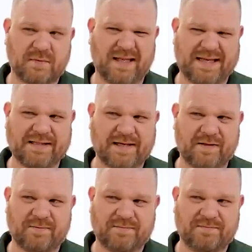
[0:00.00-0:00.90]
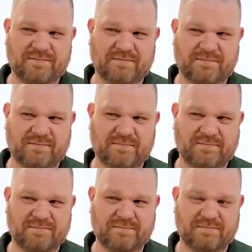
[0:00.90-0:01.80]
I like that.
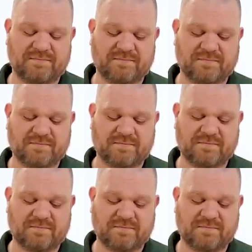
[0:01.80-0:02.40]
They're your cars.